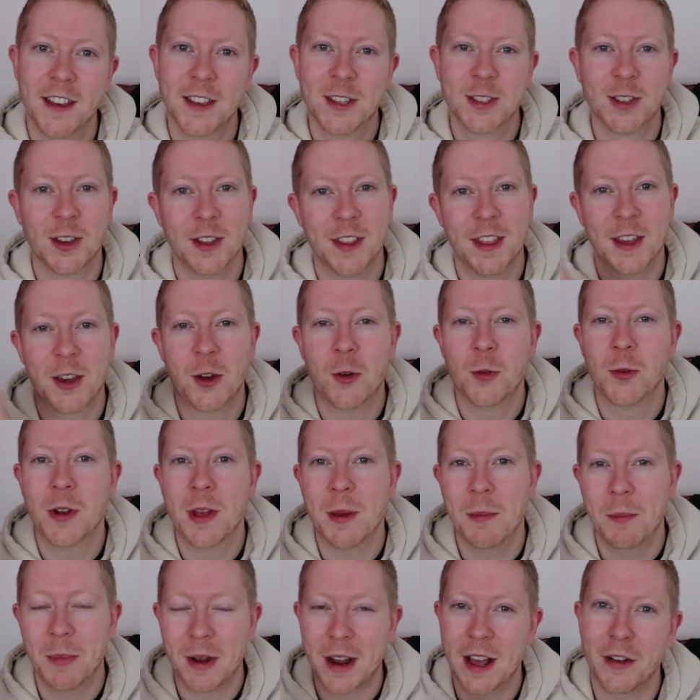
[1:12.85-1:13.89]
So they called
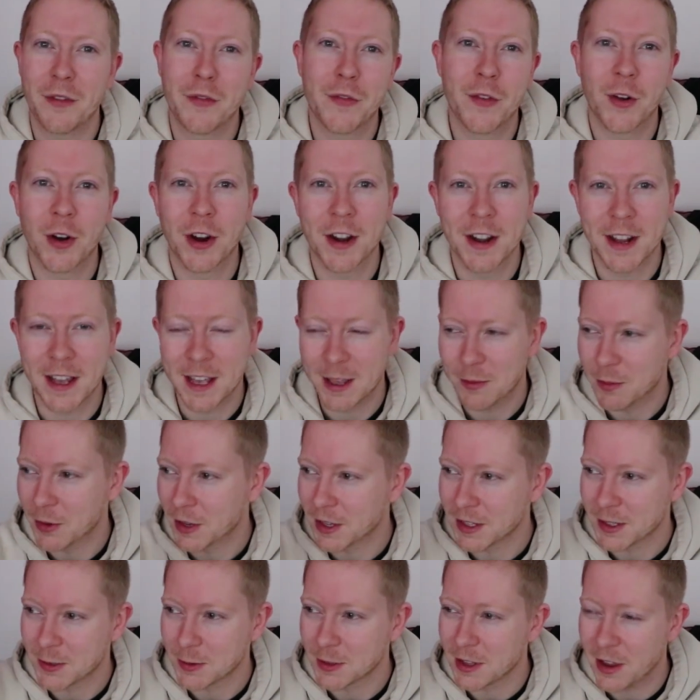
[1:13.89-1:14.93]
it Black Friday
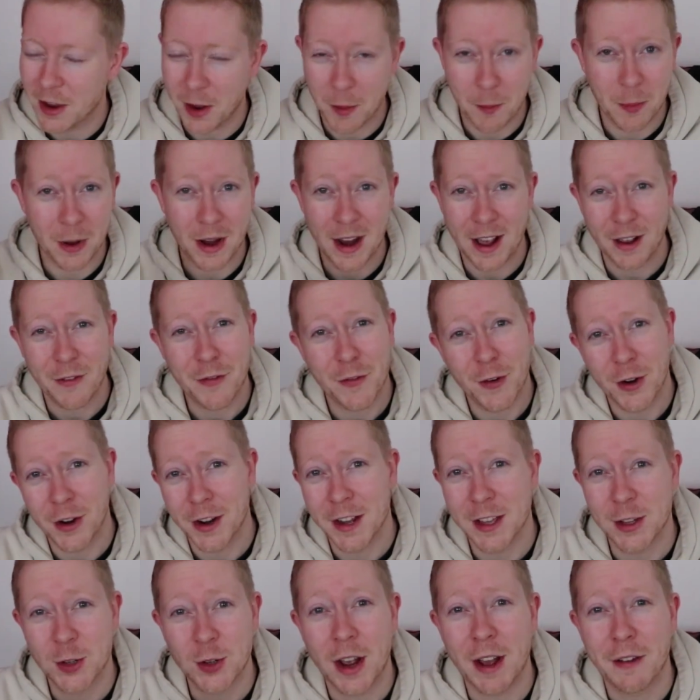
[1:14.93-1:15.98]
because it was like Black
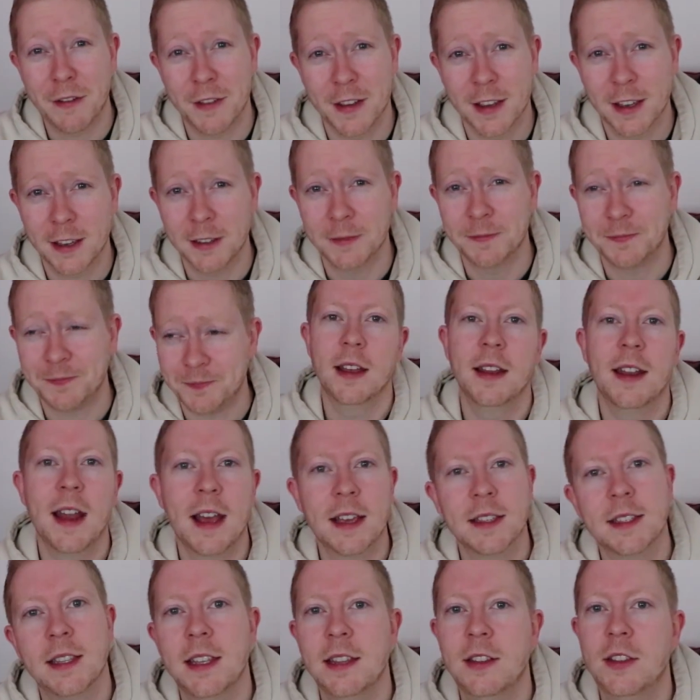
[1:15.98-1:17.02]
Friday traffic. And
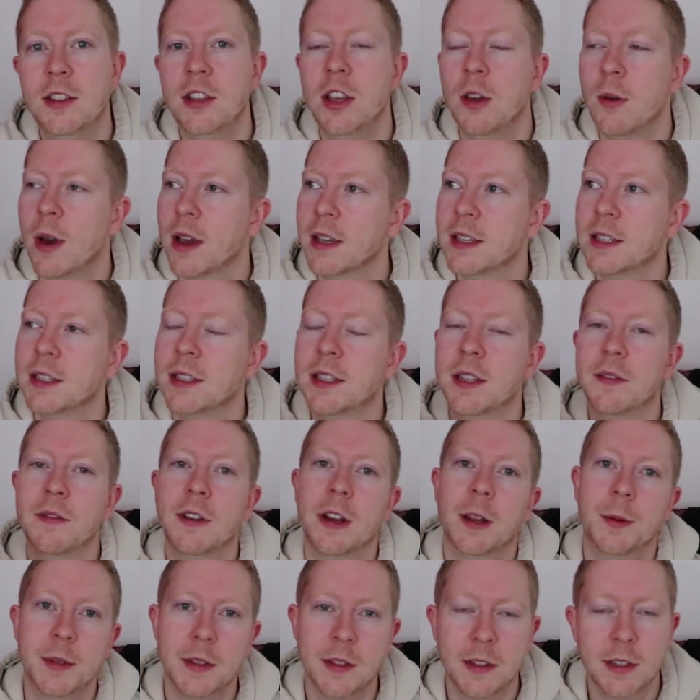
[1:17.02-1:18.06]
as the US has
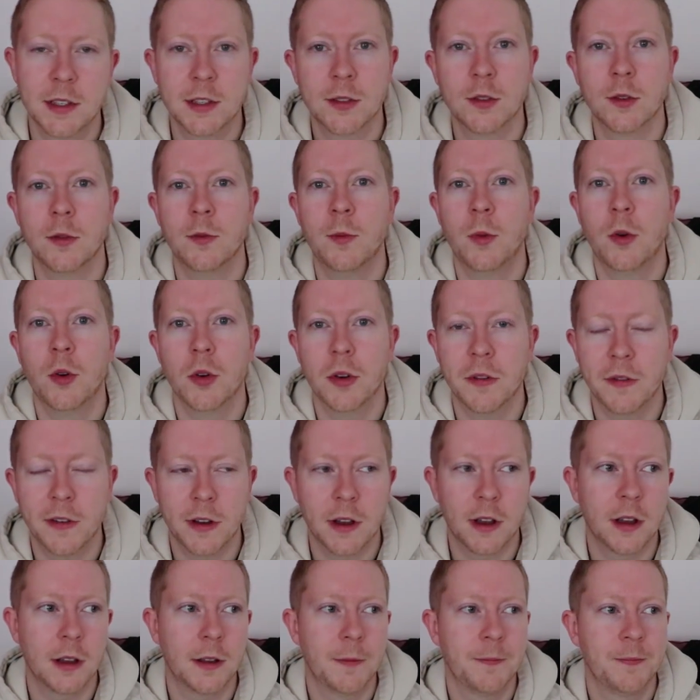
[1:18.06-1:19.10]
developed into sort of more of
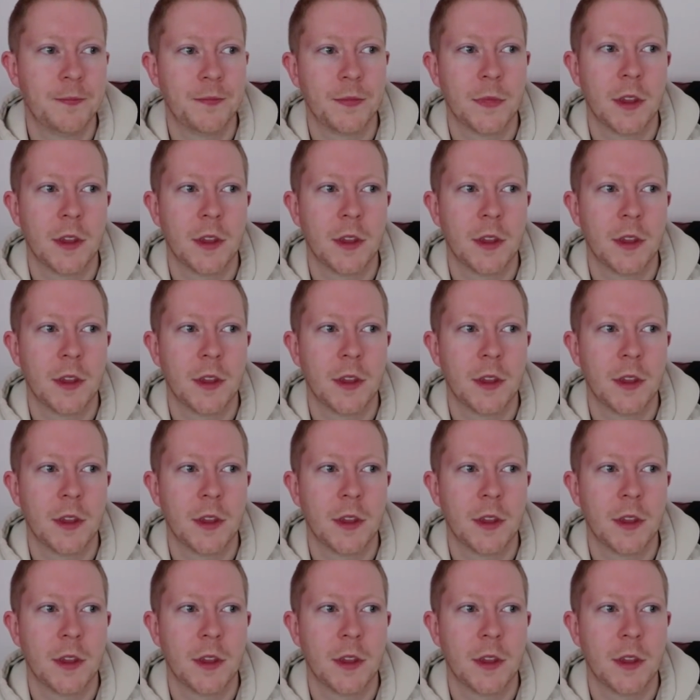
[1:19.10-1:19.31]
a,